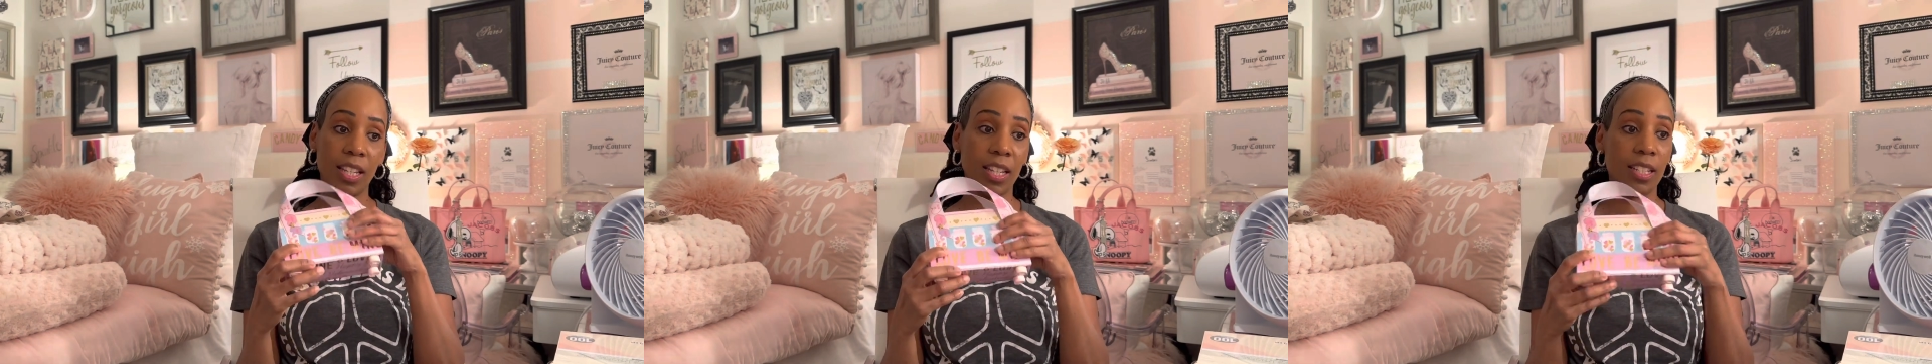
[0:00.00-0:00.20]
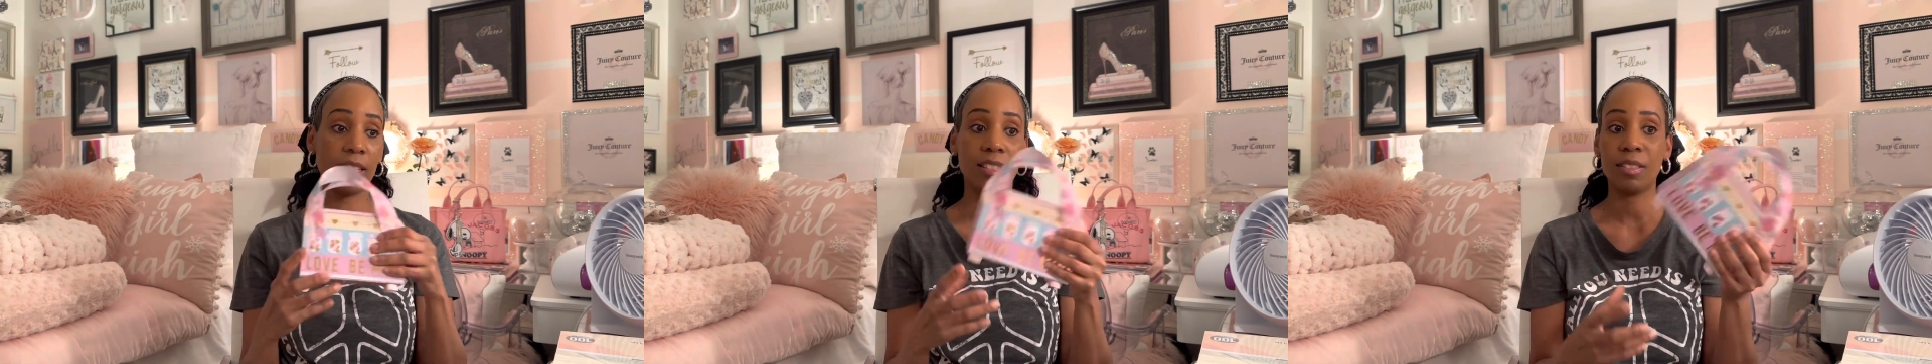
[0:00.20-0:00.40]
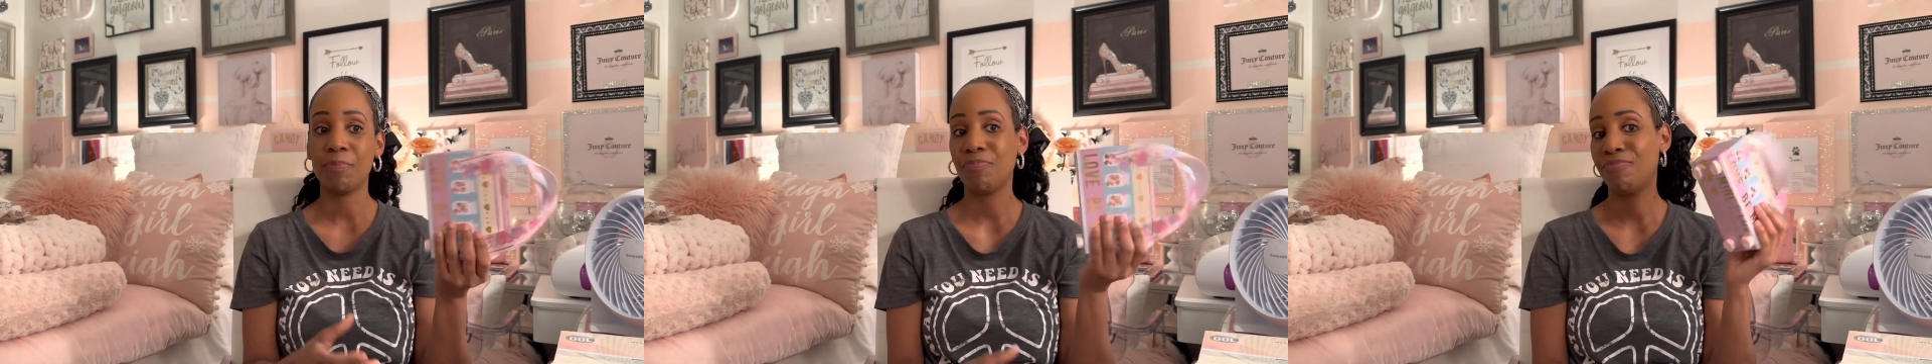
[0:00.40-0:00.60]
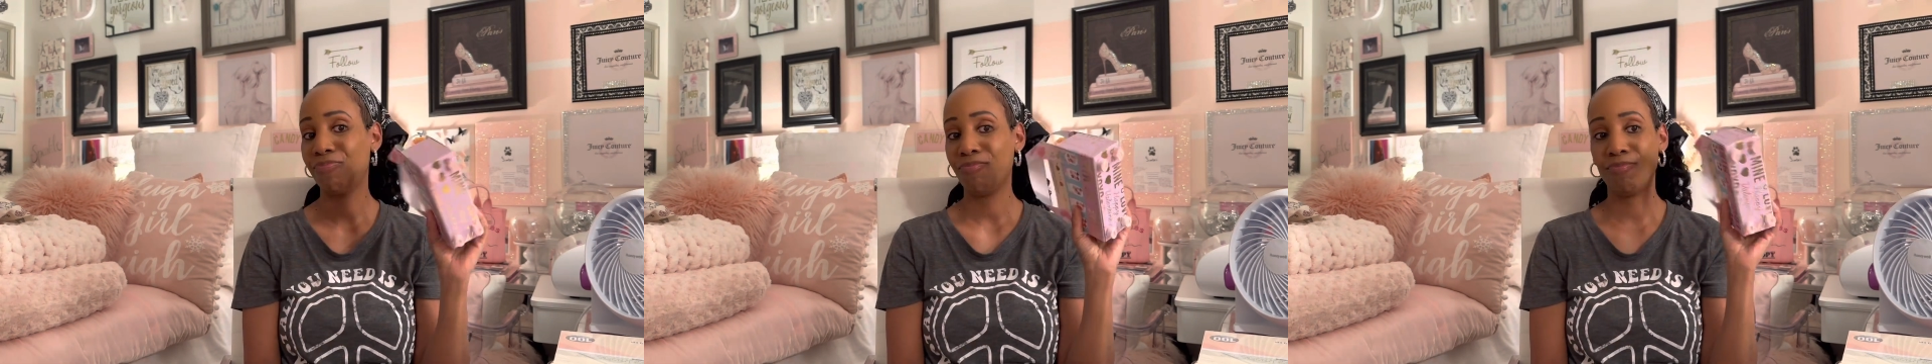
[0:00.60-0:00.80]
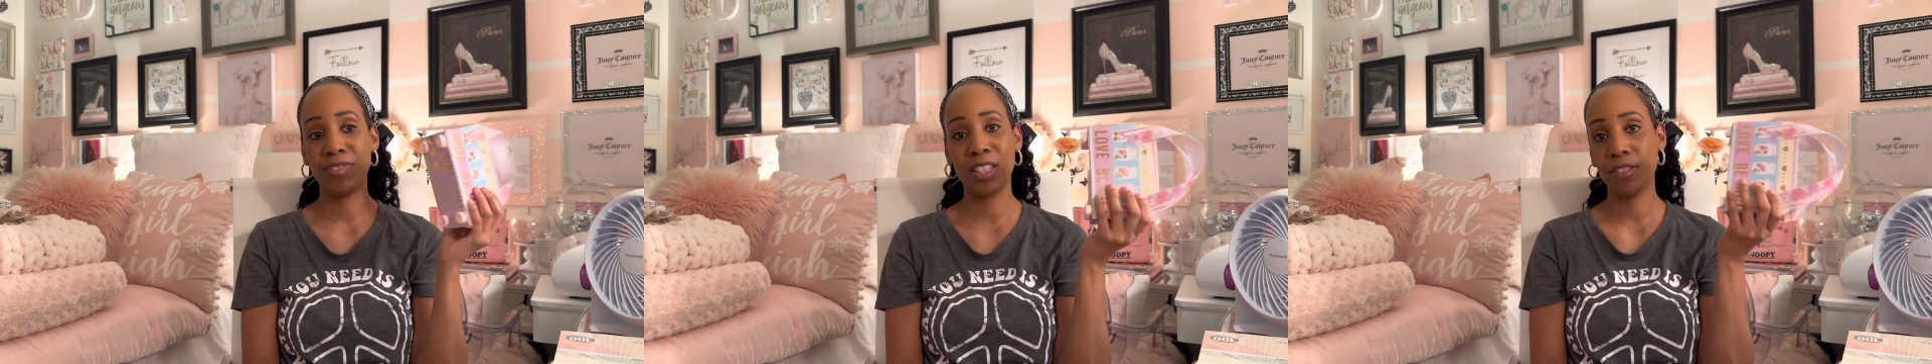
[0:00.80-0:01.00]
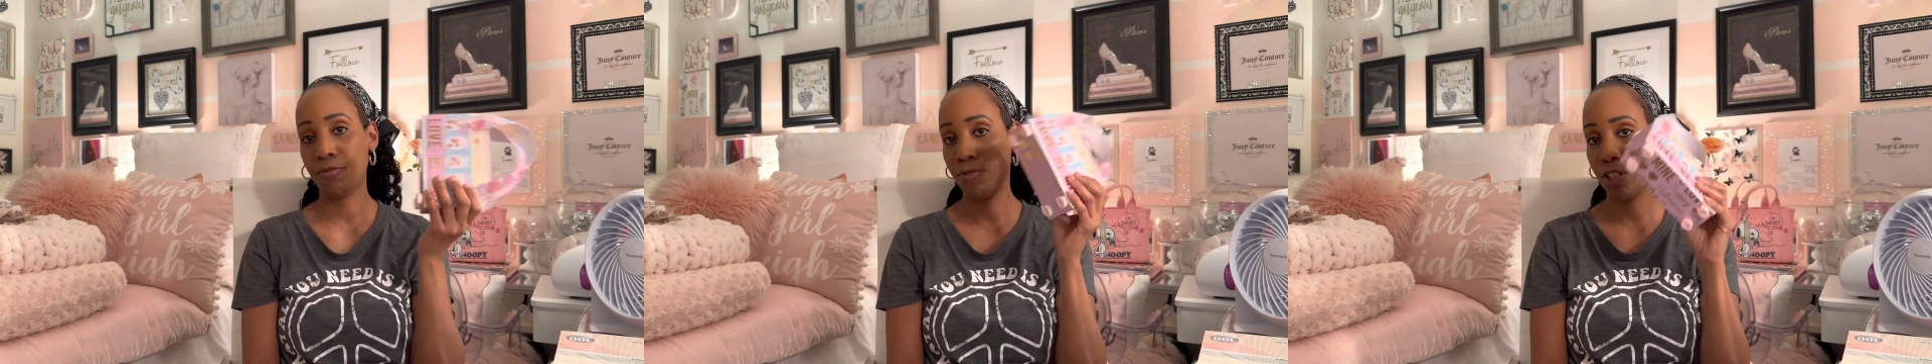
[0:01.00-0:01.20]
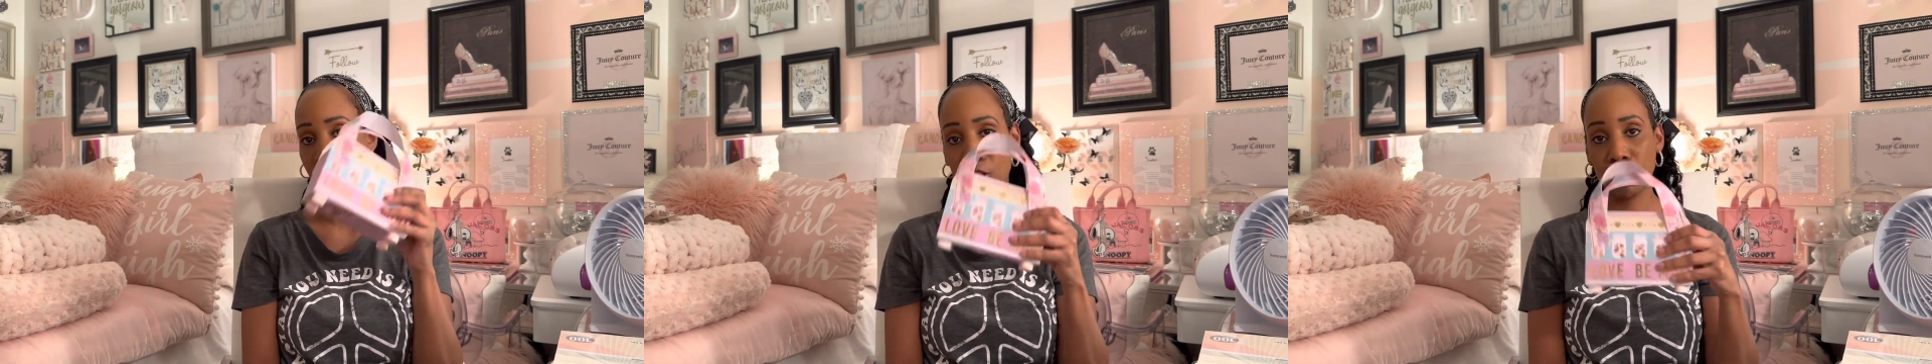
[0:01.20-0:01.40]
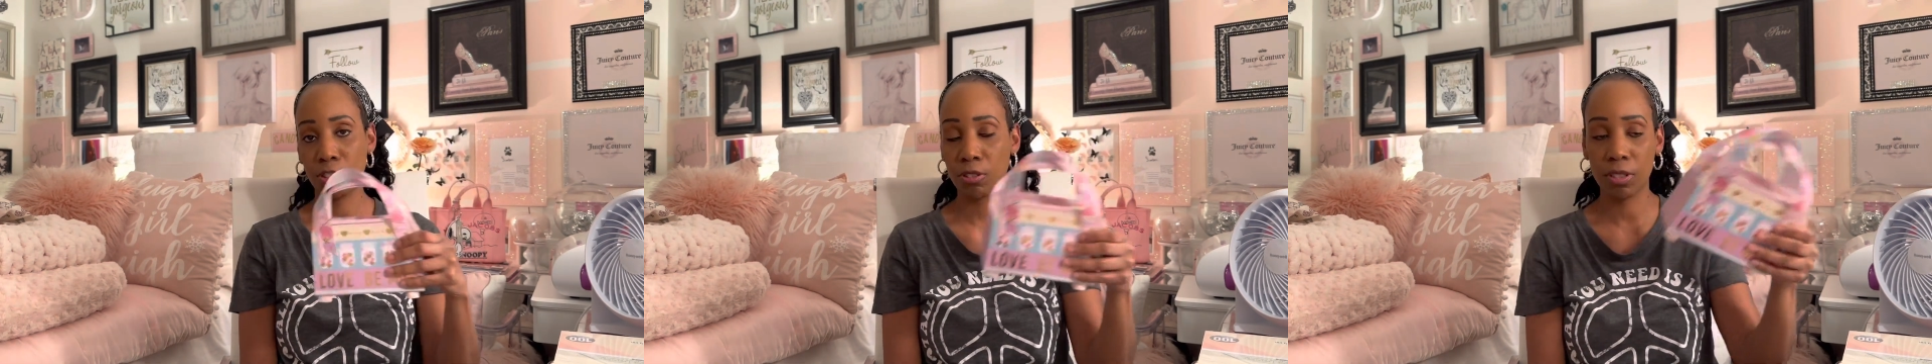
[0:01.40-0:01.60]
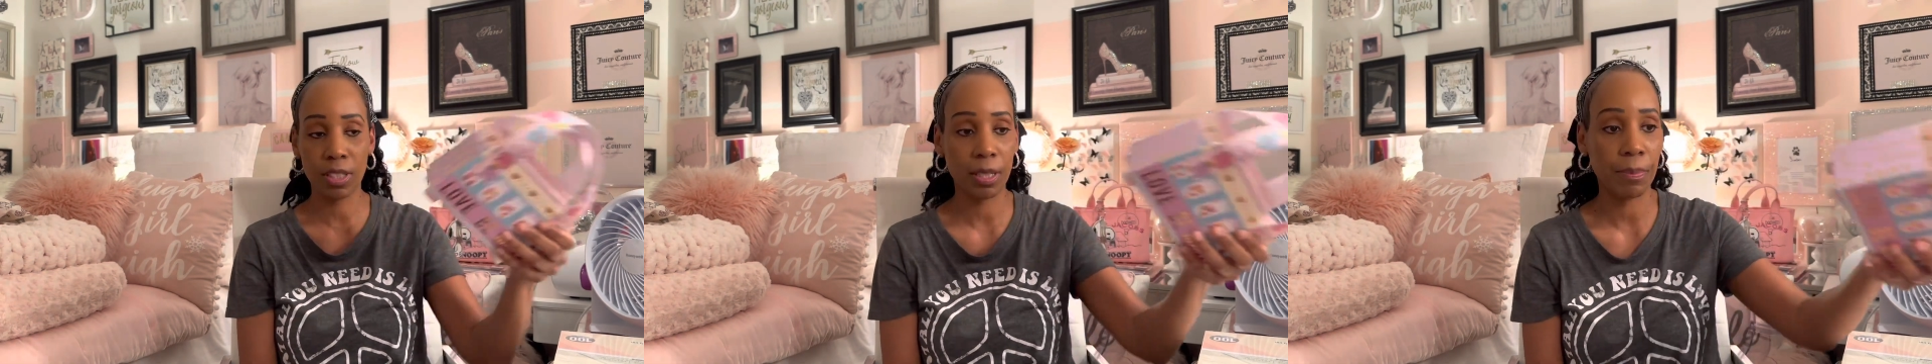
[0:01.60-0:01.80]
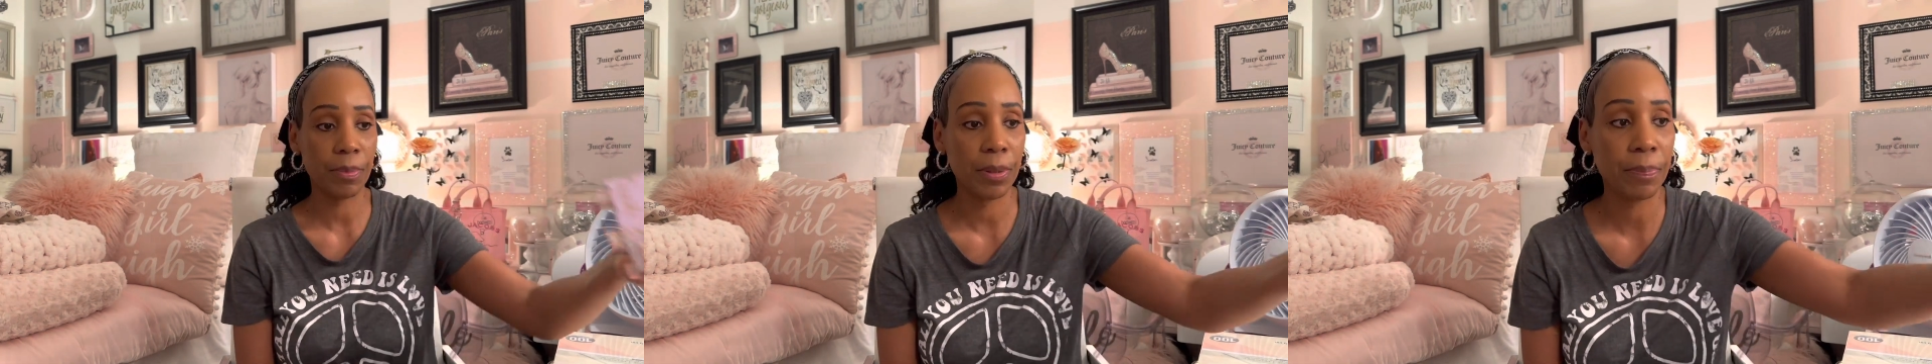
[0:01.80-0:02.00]
kids. Just a little
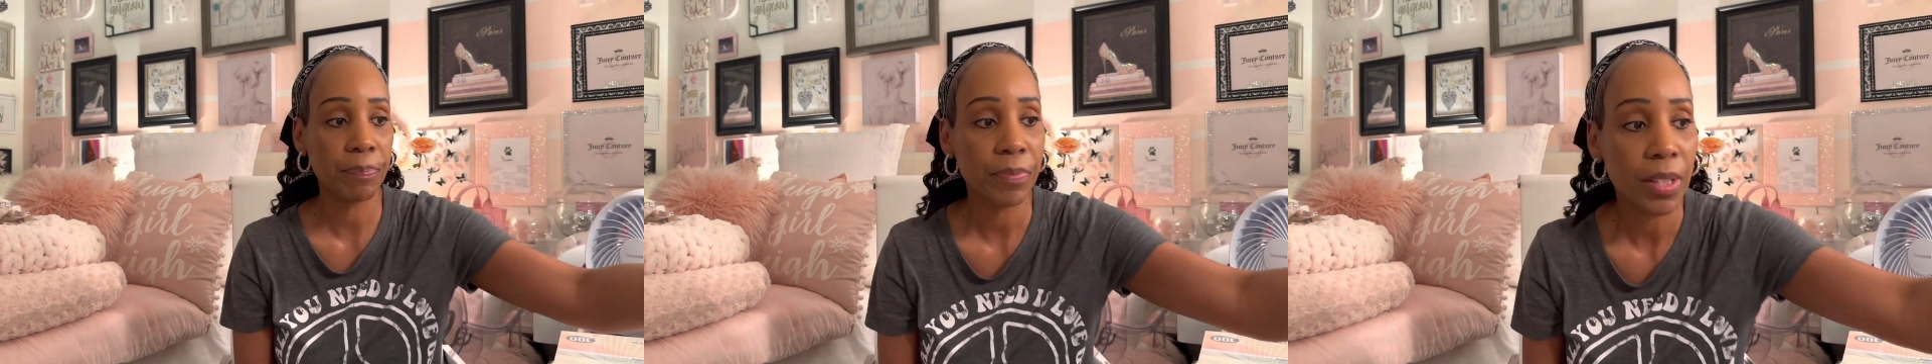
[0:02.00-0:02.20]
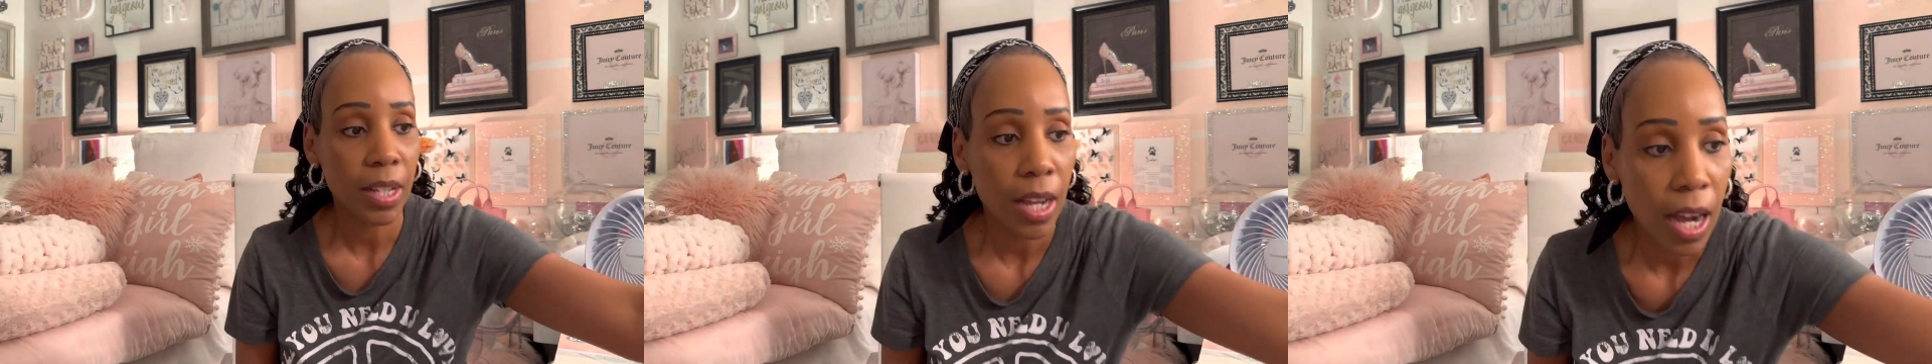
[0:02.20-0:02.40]
something.